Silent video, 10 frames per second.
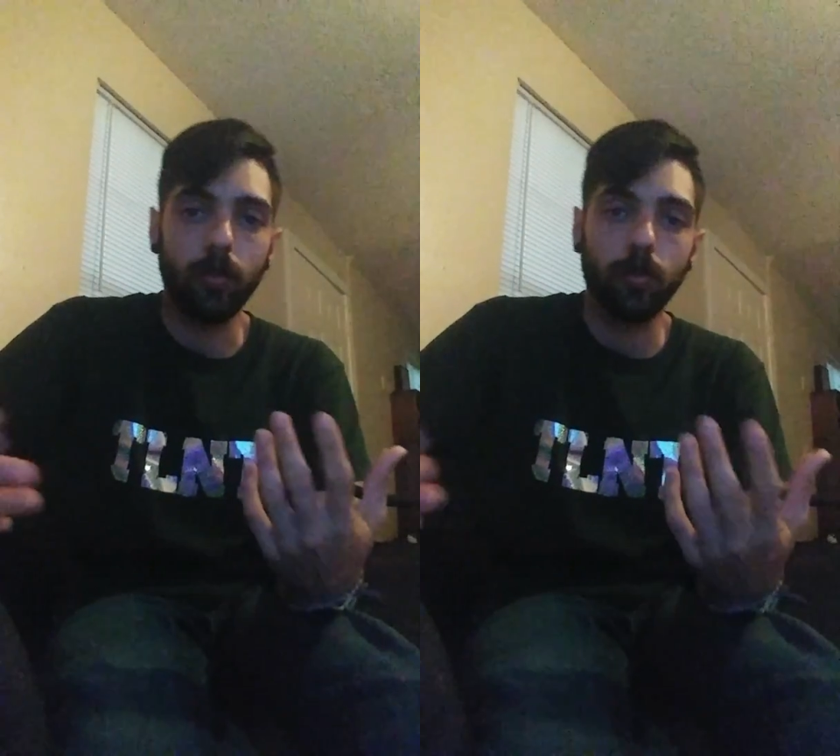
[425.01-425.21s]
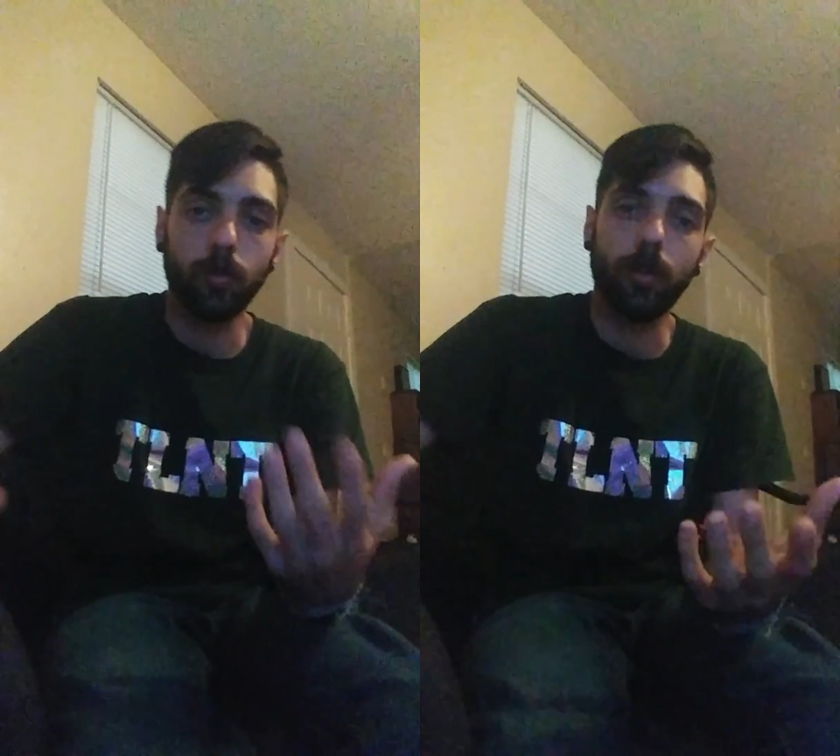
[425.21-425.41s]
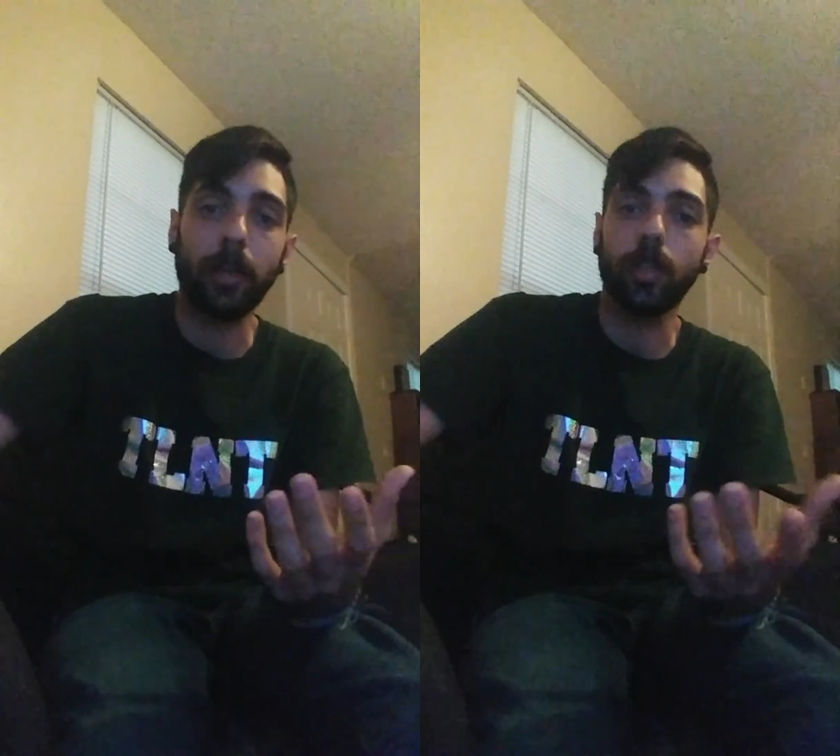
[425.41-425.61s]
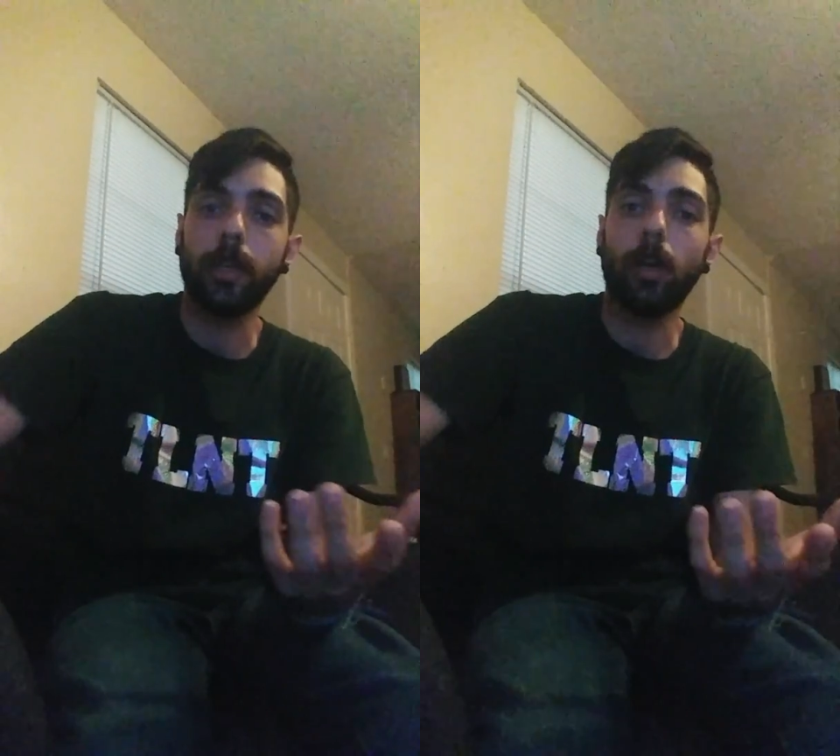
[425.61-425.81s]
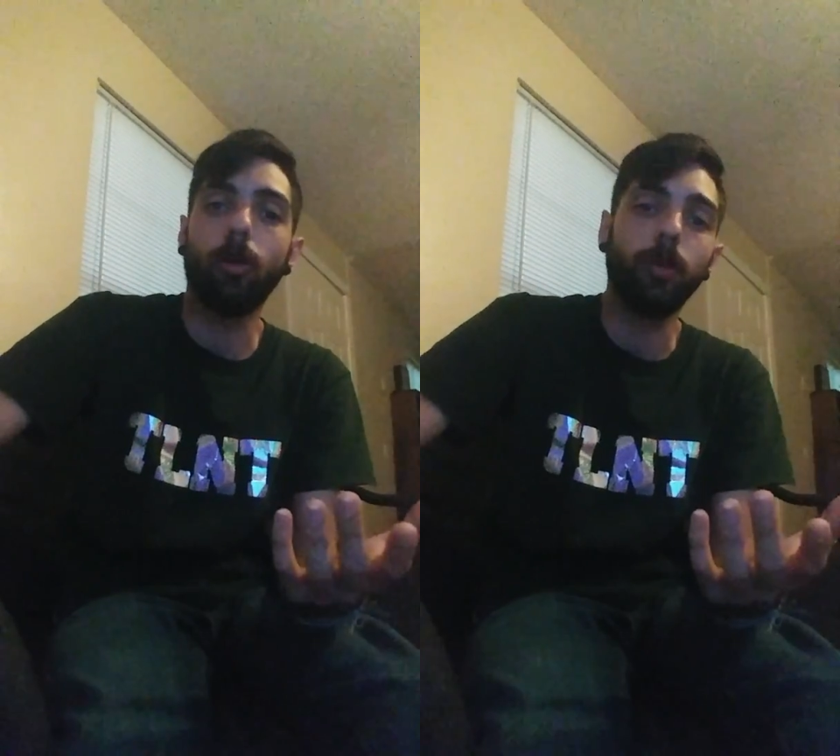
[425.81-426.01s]
will actually
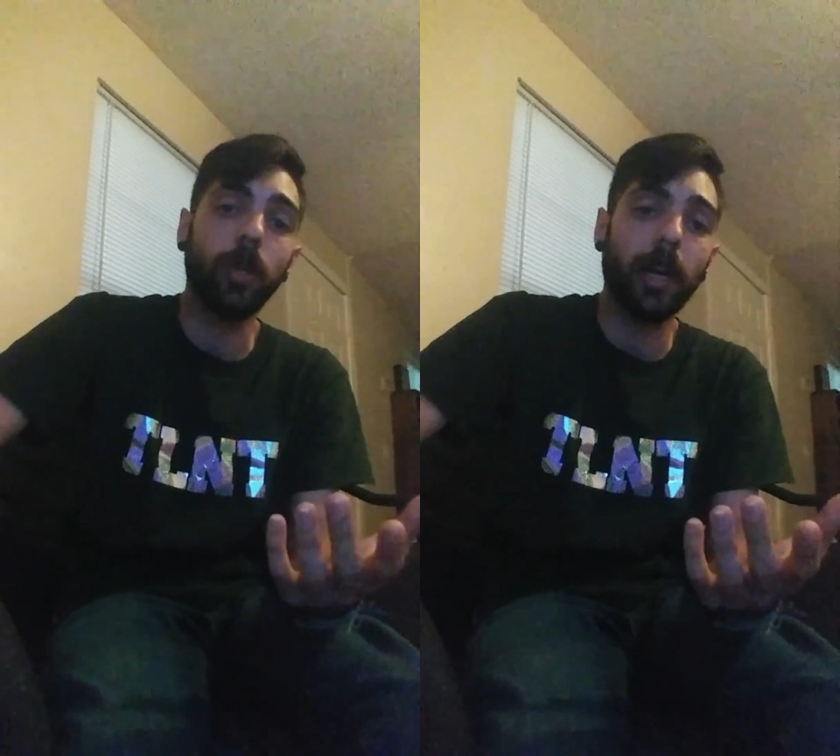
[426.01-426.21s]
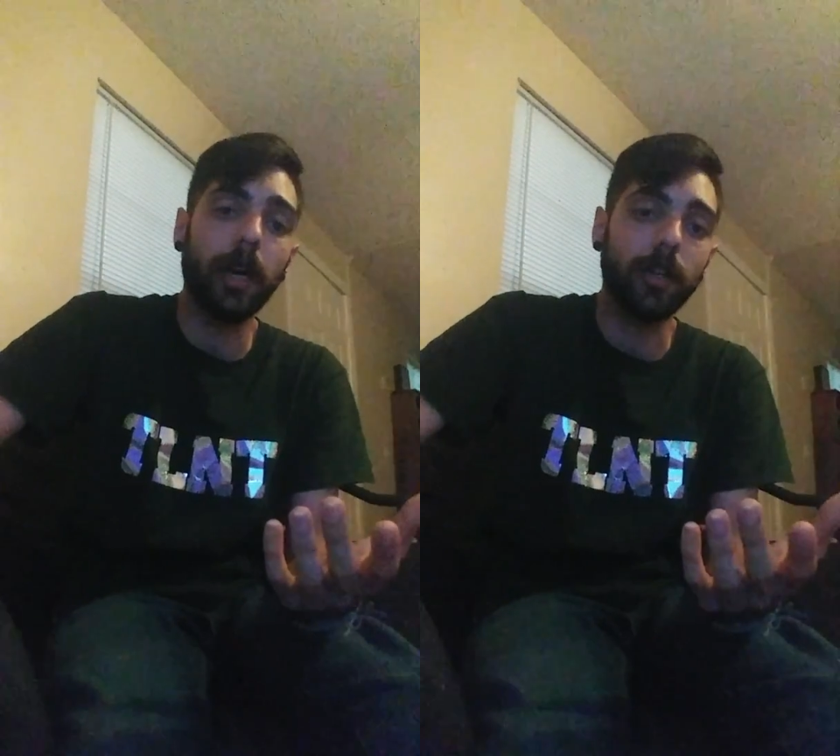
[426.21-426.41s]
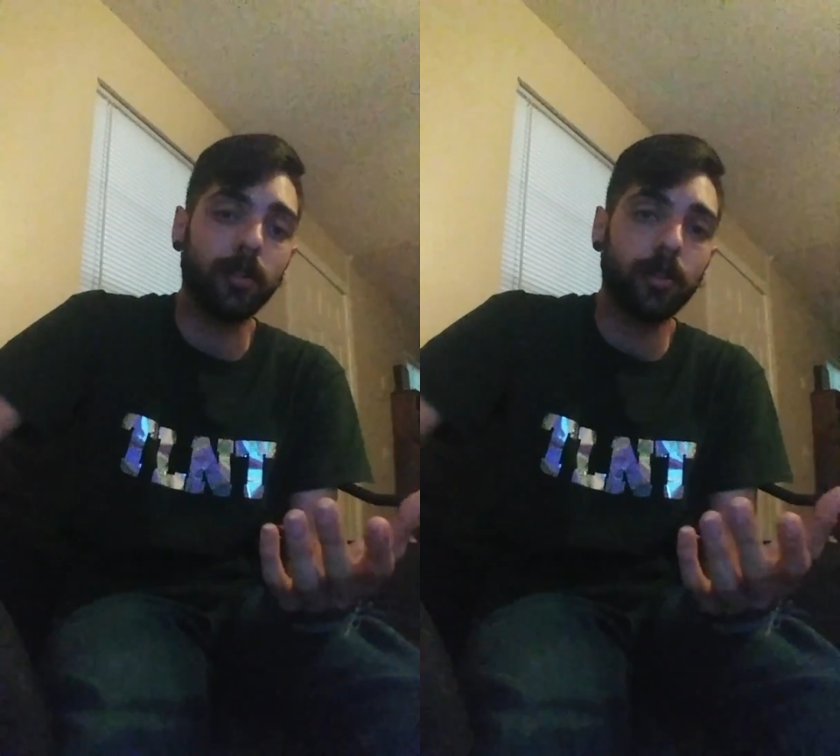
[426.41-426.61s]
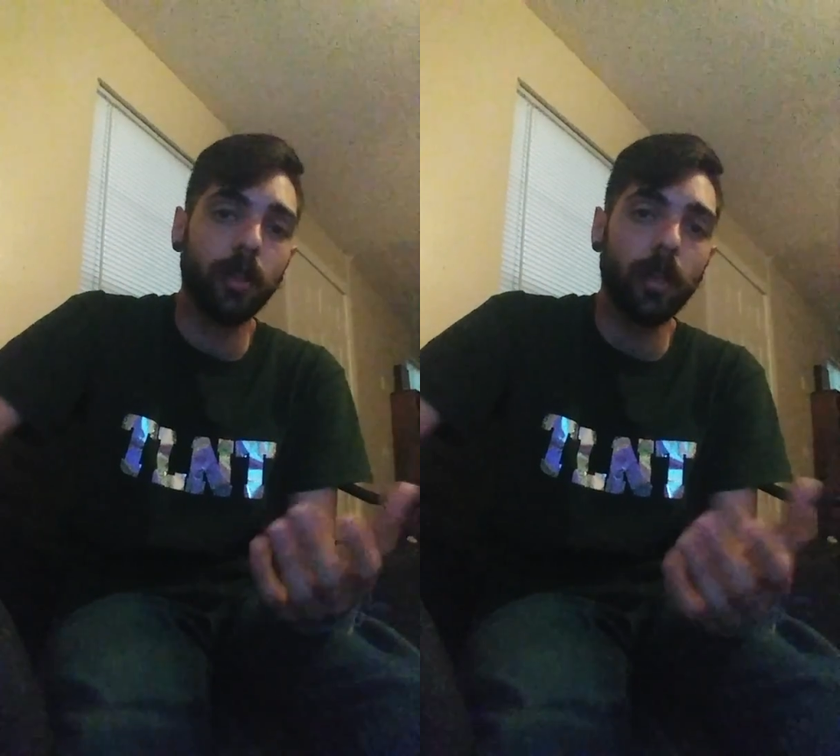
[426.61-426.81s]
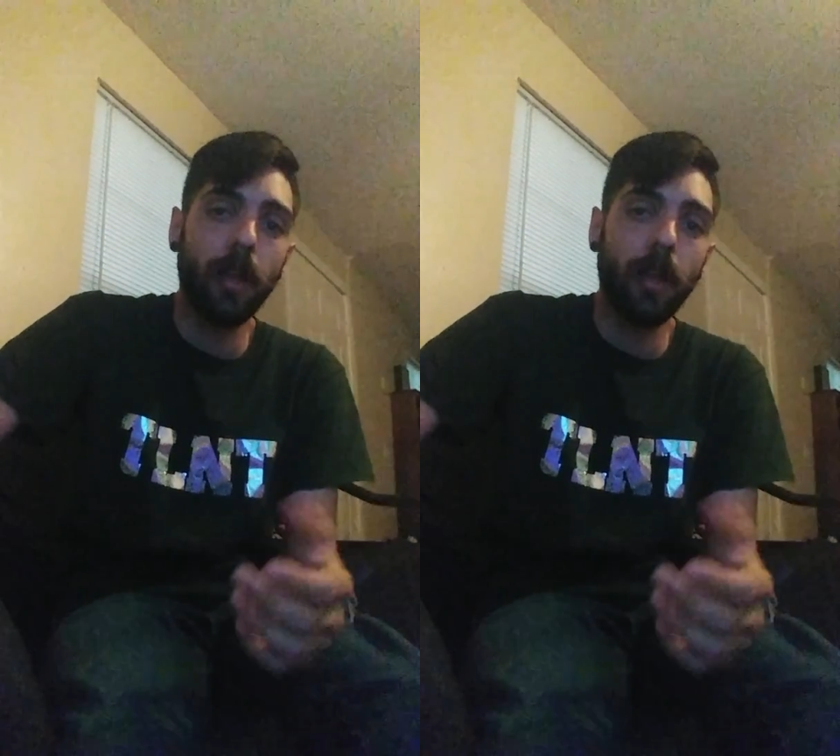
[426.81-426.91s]
help you guys